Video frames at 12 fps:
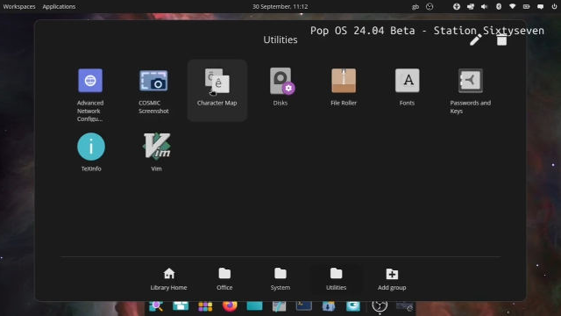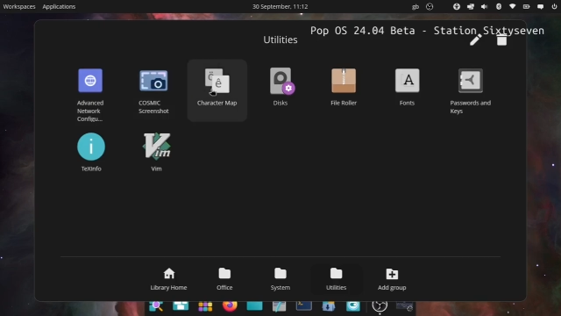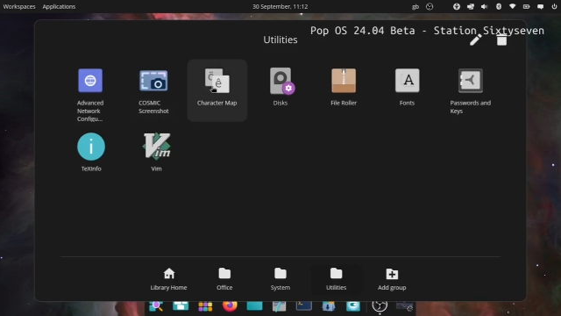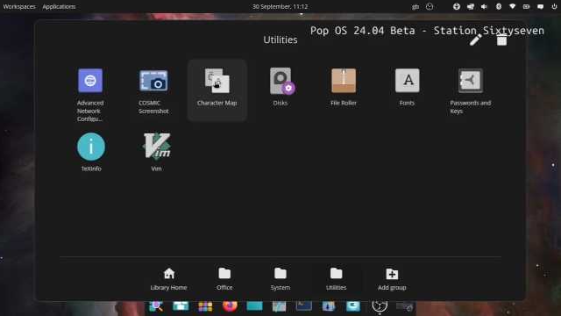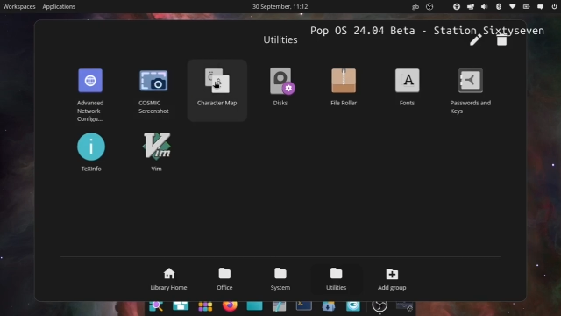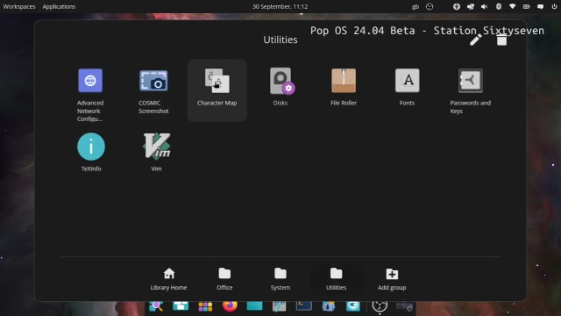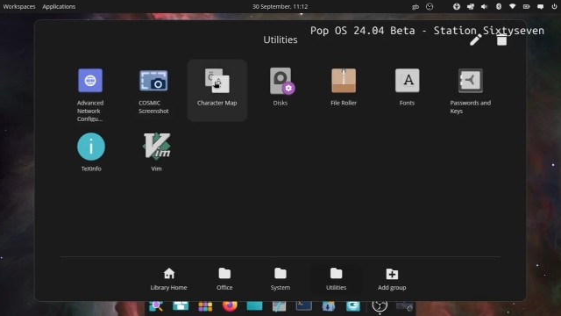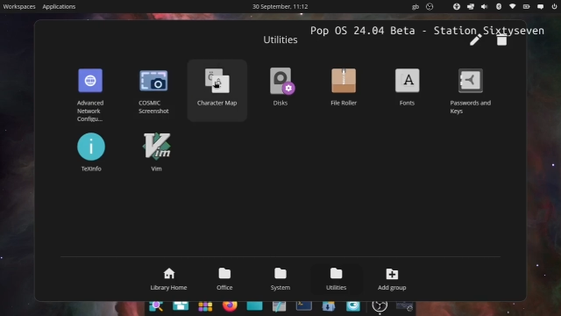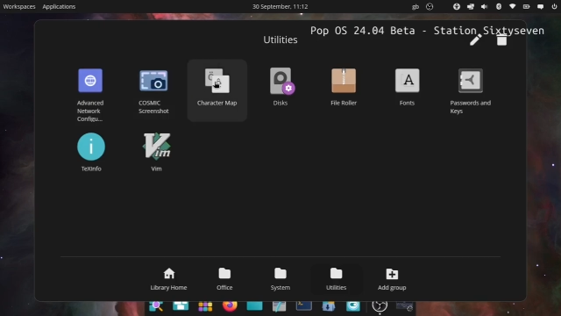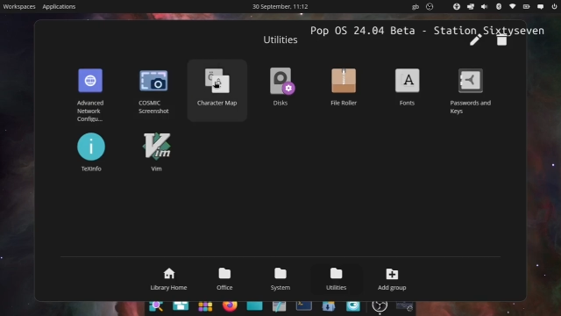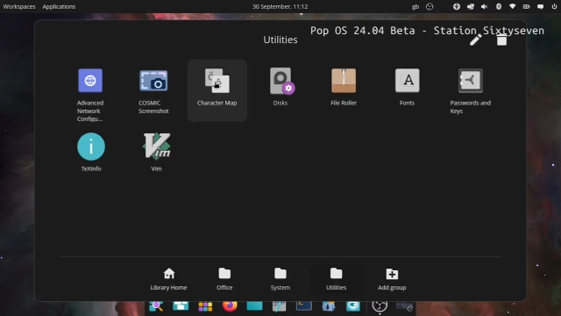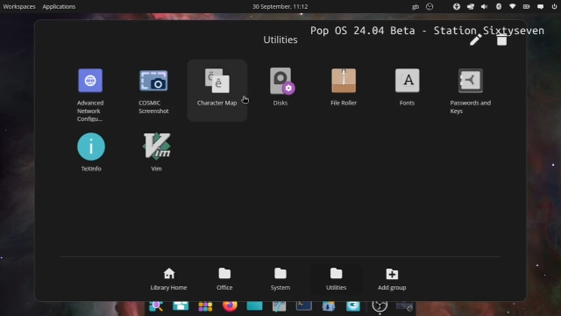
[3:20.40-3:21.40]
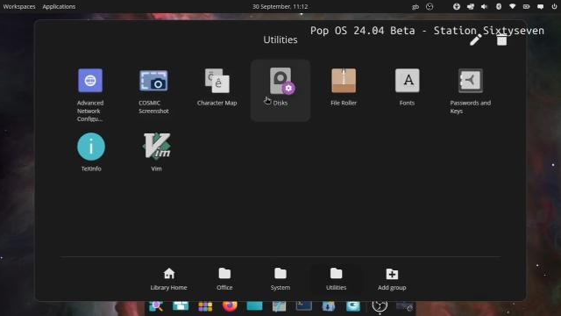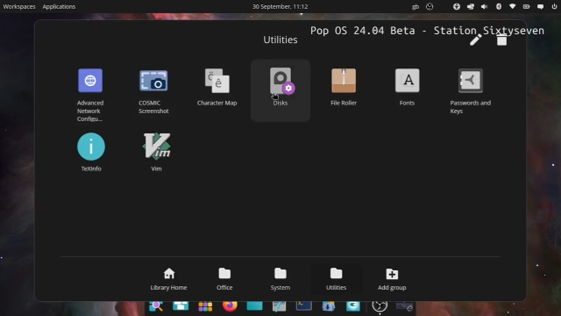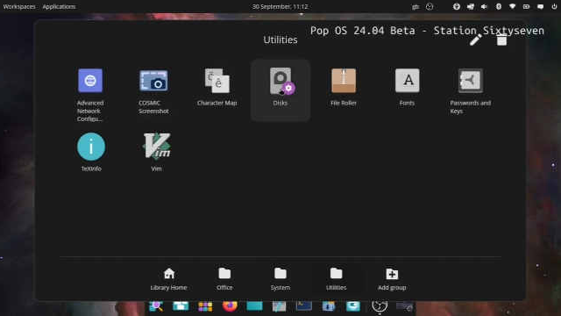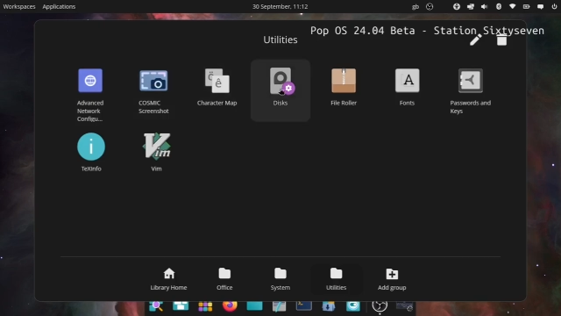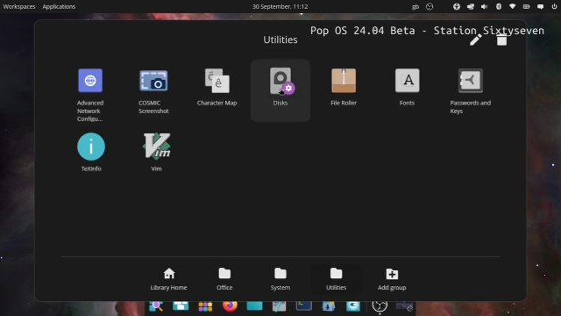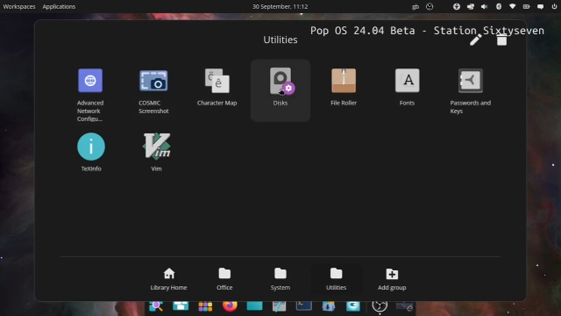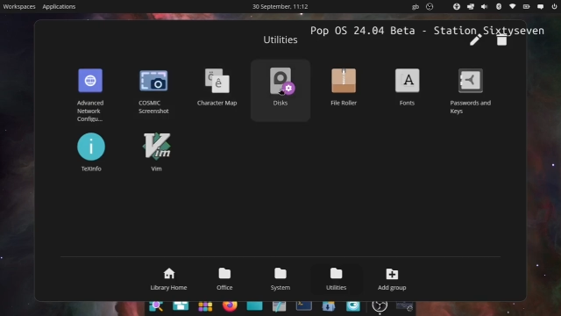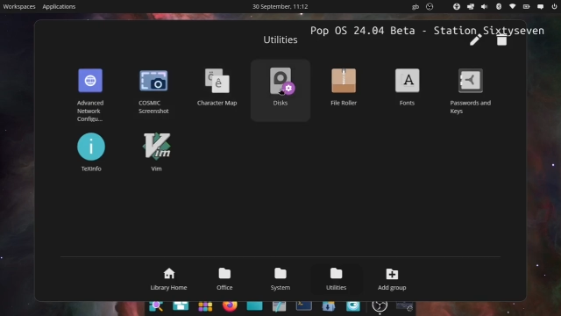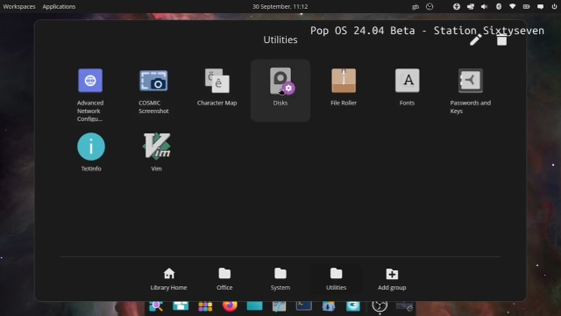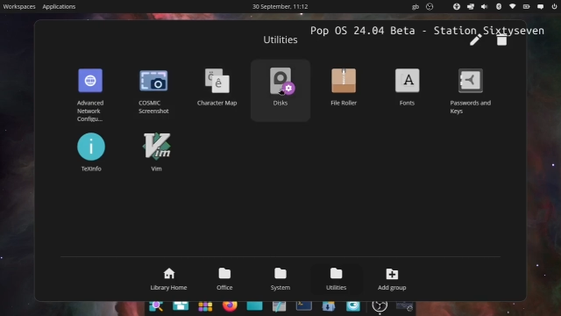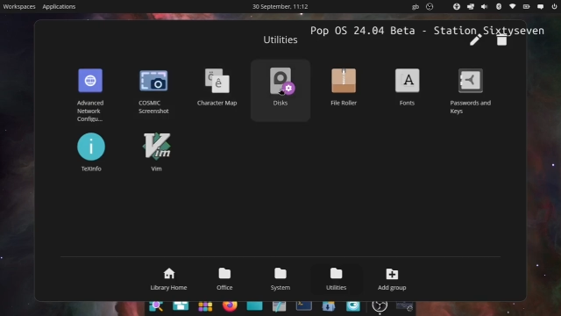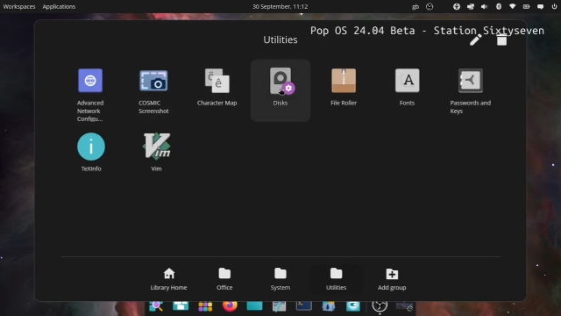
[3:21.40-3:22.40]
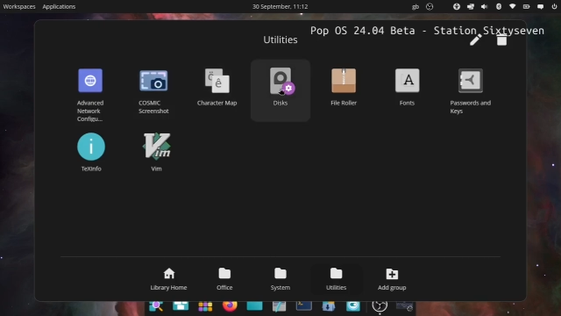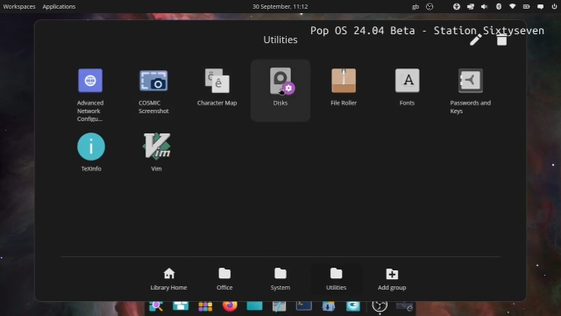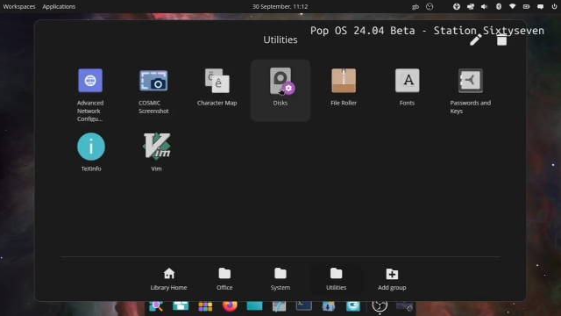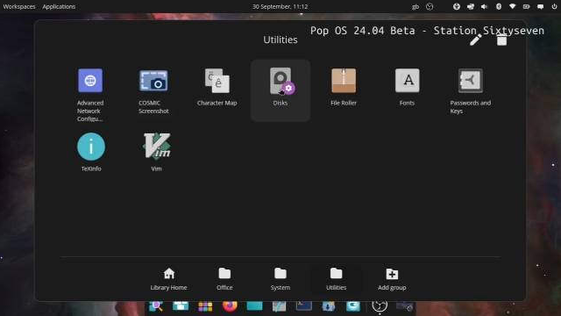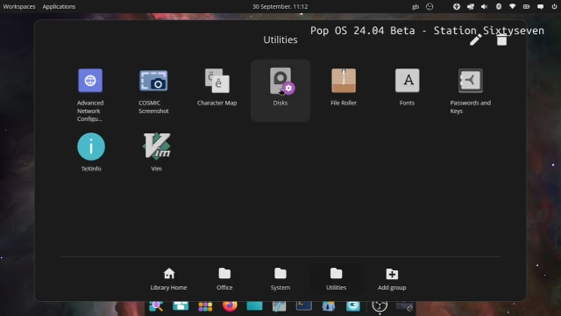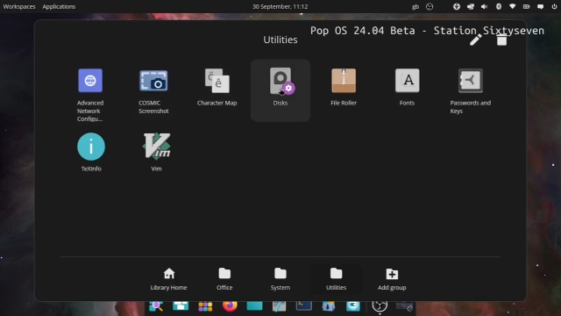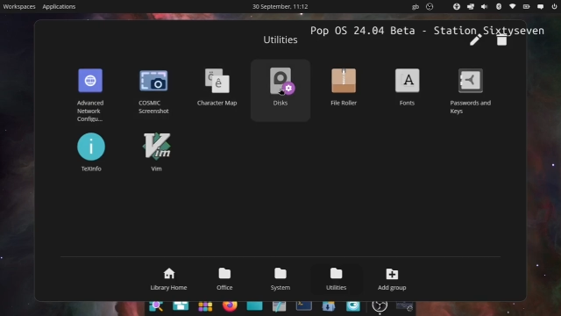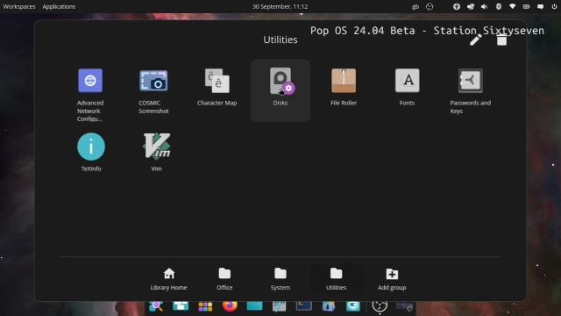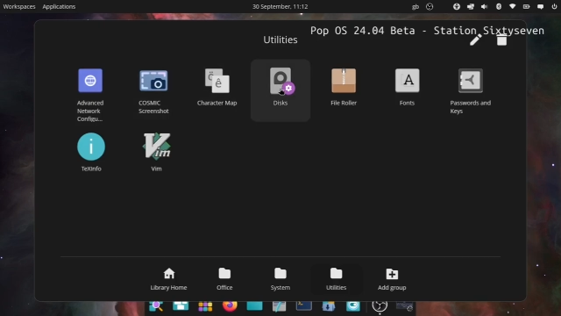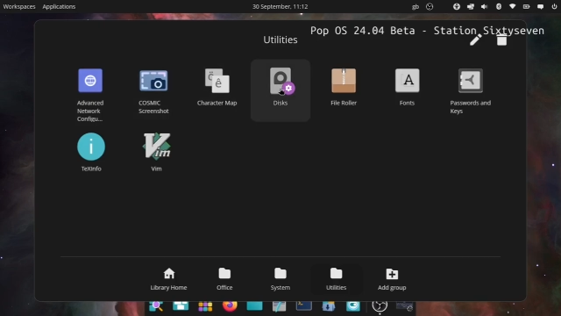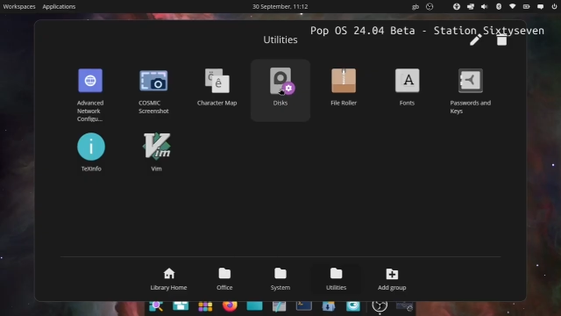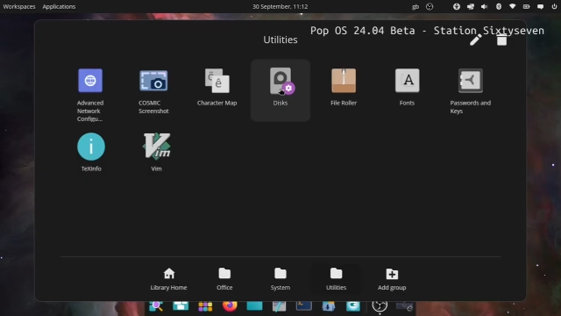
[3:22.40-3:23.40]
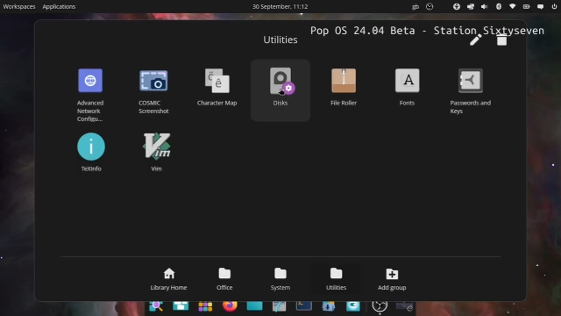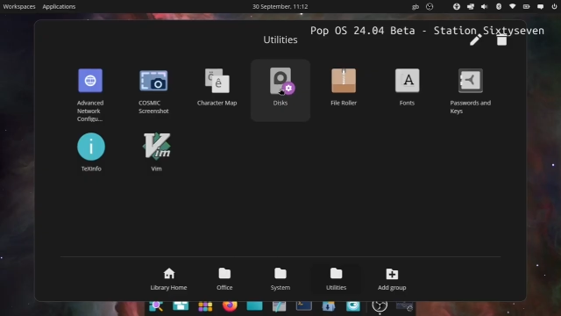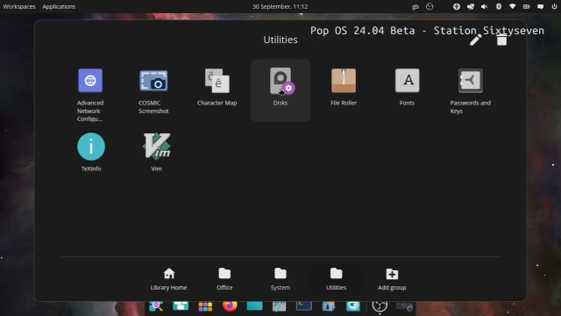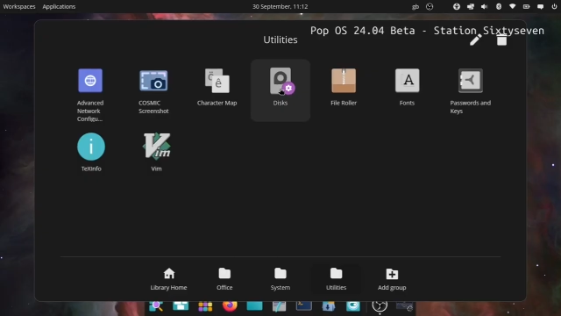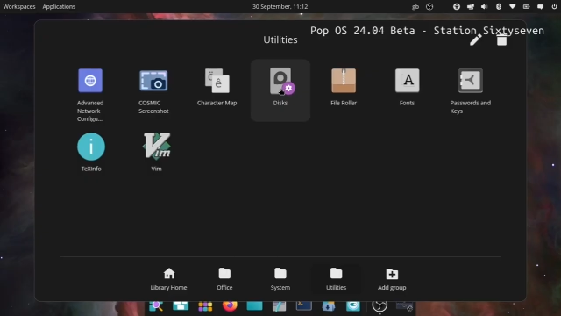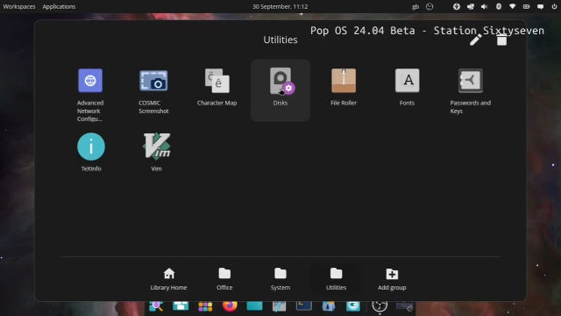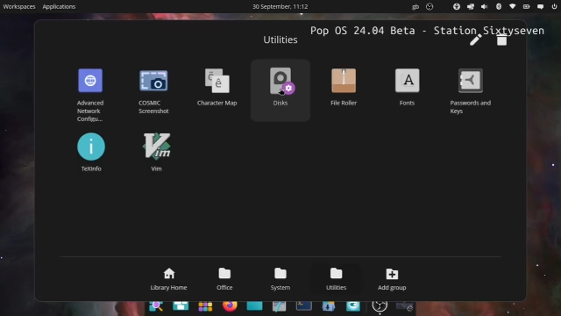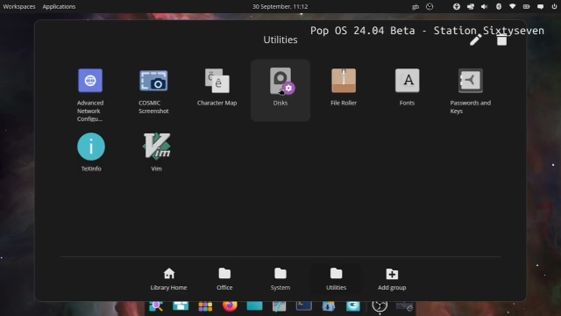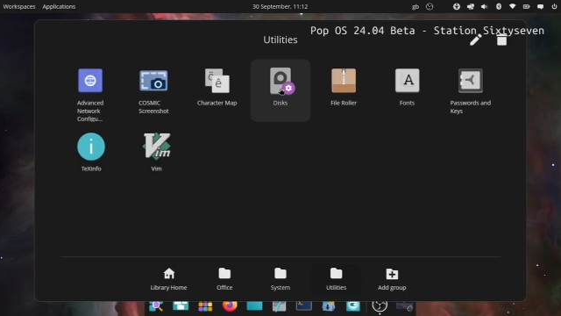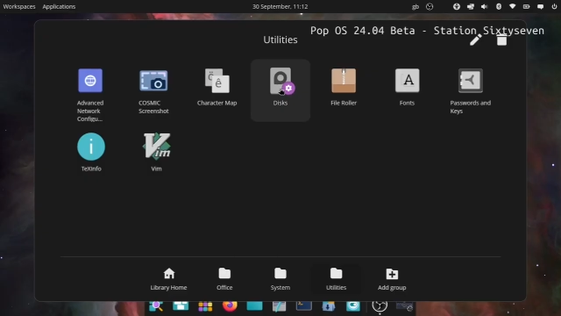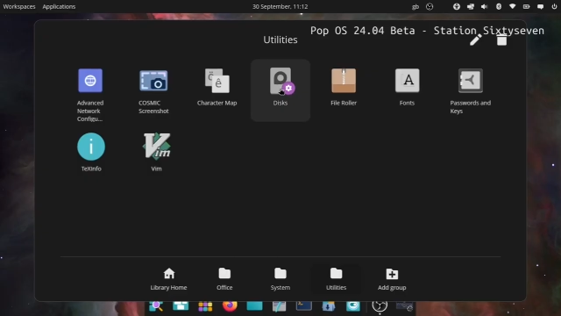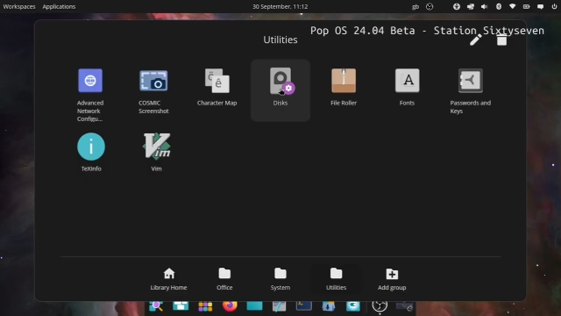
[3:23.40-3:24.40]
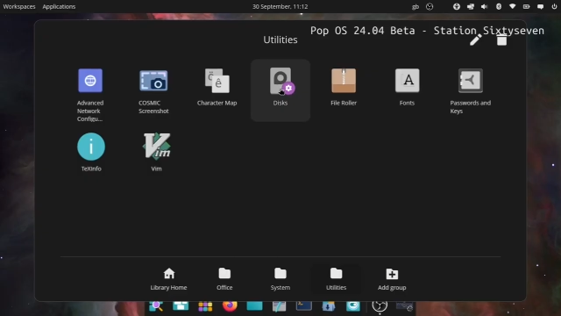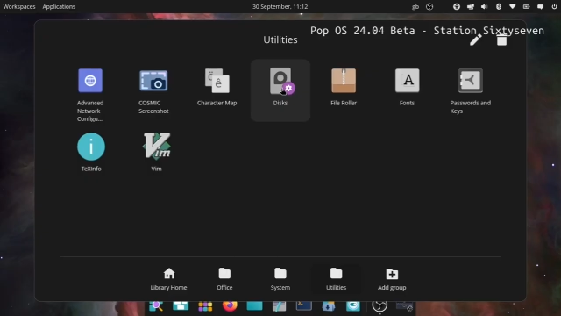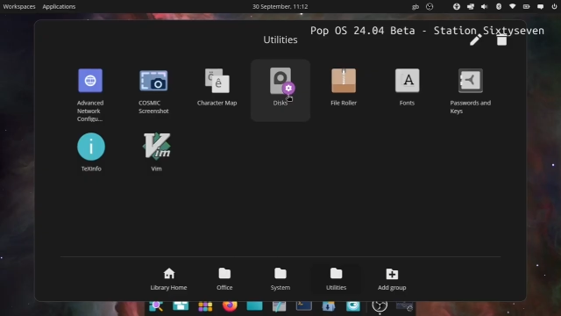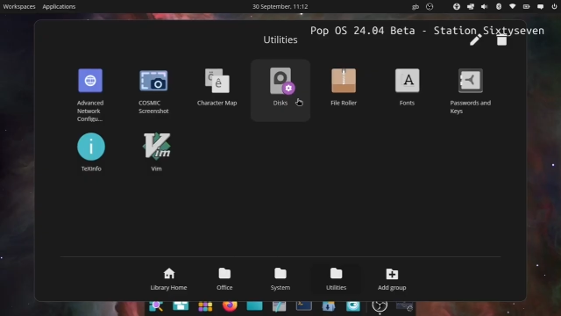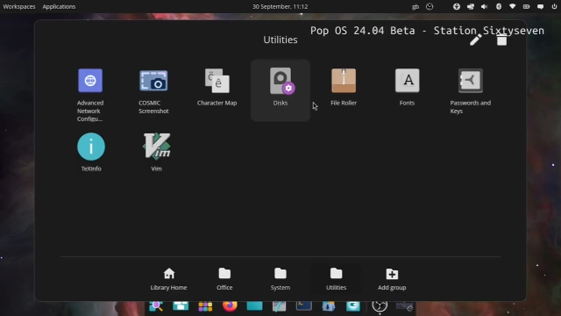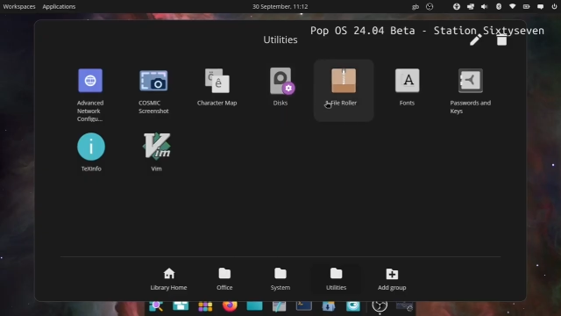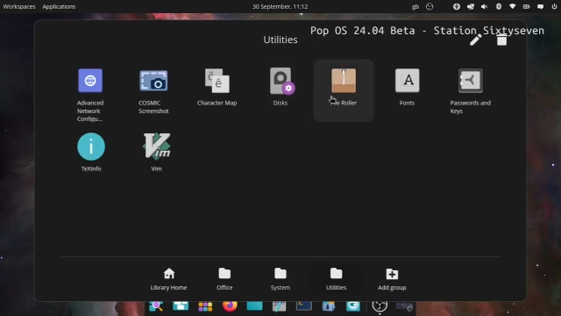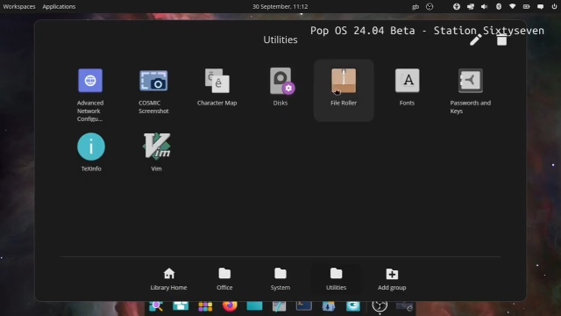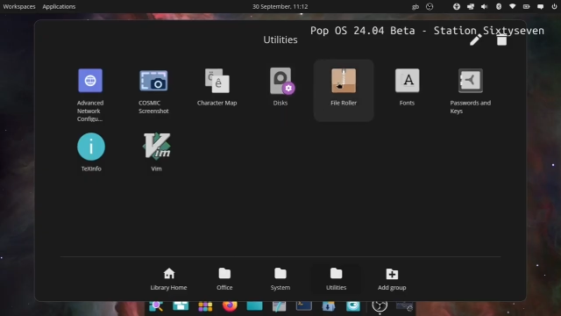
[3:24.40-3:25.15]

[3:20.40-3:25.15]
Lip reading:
[unreadable: no face in view]